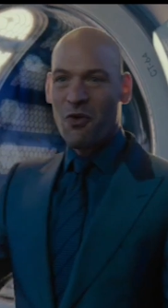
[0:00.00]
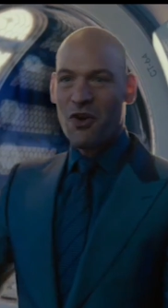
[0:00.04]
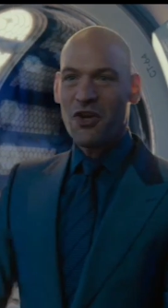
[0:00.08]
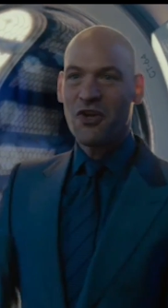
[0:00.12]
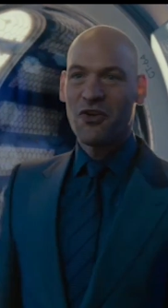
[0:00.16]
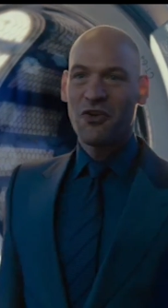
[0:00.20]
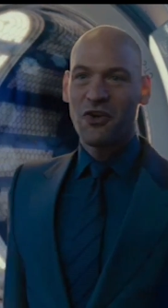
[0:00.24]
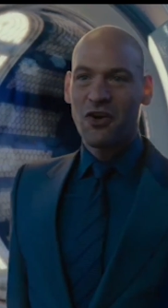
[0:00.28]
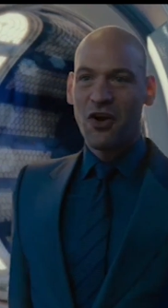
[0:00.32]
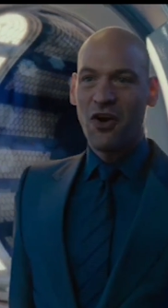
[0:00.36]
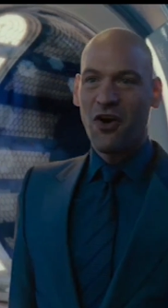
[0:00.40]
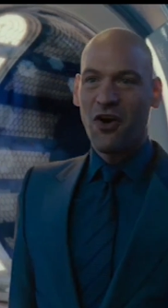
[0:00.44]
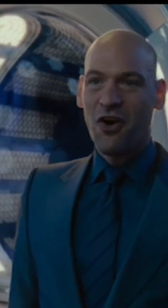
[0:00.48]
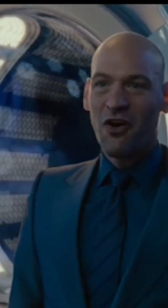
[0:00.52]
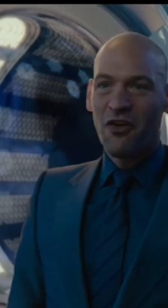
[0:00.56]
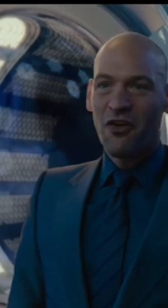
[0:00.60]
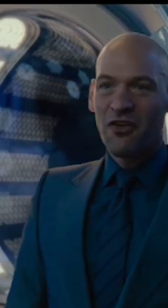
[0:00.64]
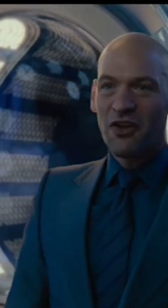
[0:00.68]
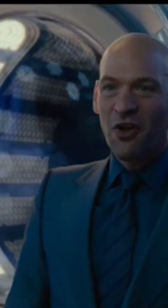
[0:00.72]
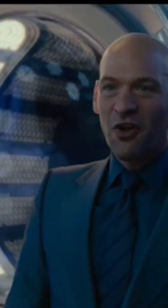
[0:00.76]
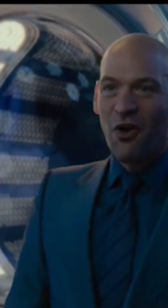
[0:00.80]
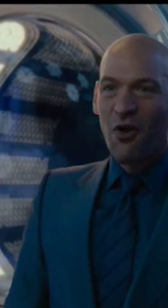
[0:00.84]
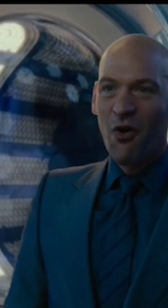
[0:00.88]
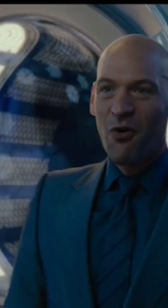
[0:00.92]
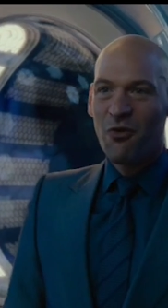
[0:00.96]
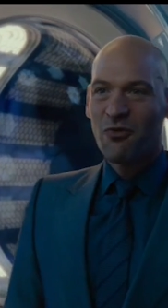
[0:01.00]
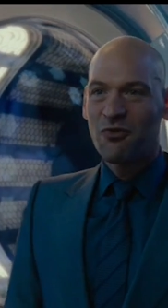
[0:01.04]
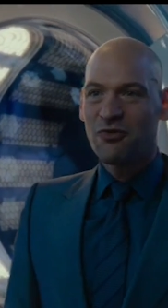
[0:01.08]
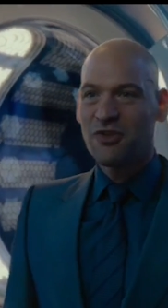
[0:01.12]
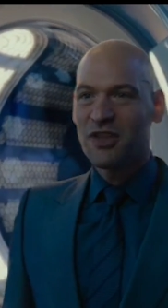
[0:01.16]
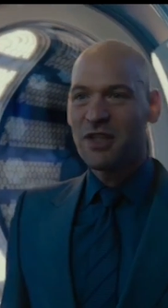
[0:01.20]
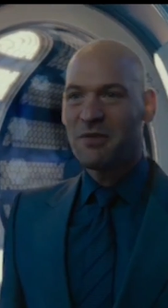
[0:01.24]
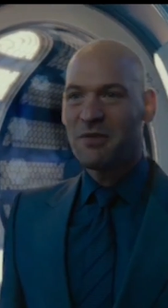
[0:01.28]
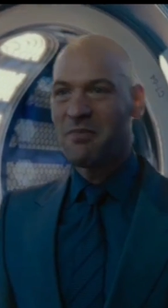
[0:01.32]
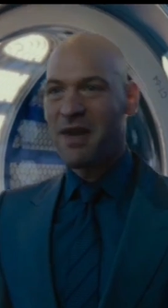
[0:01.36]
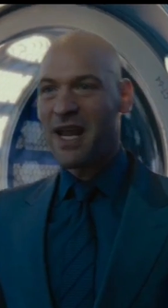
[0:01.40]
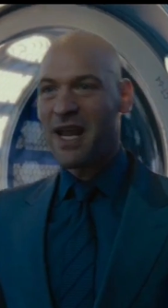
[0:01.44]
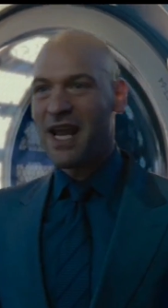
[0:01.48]
Corey Stoll nails the
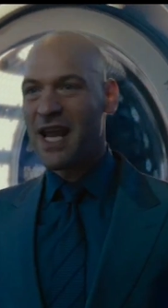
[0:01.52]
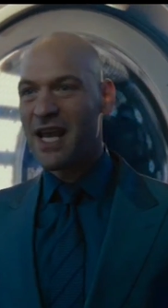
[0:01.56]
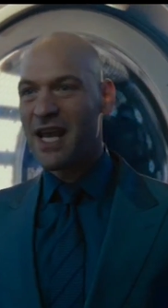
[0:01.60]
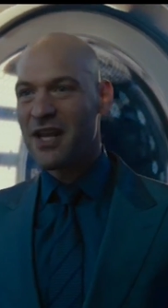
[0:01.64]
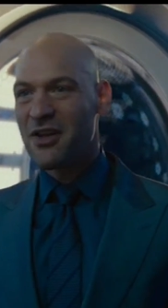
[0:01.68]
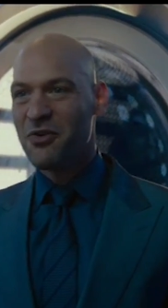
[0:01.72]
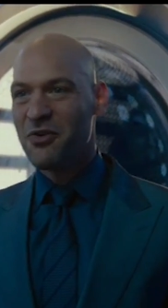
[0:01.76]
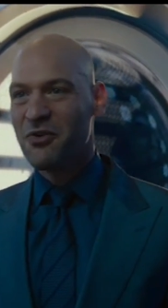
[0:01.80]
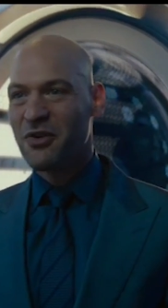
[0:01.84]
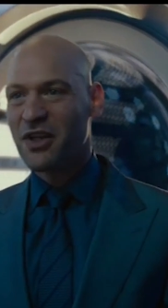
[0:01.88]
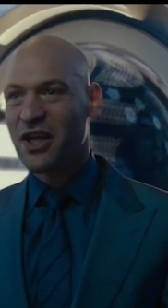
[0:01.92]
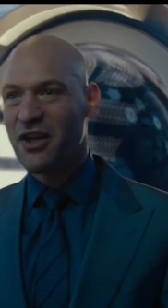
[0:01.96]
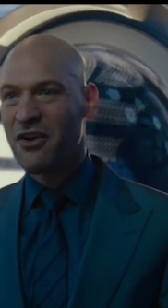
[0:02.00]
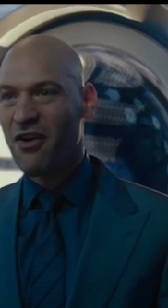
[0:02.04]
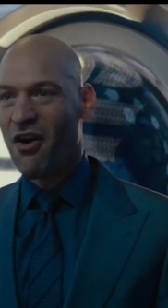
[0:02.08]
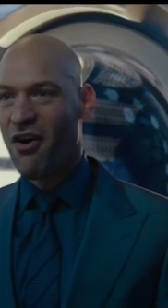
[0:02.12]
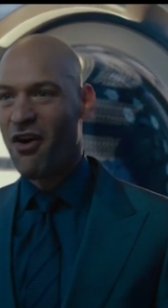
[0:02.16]
comedic excess of his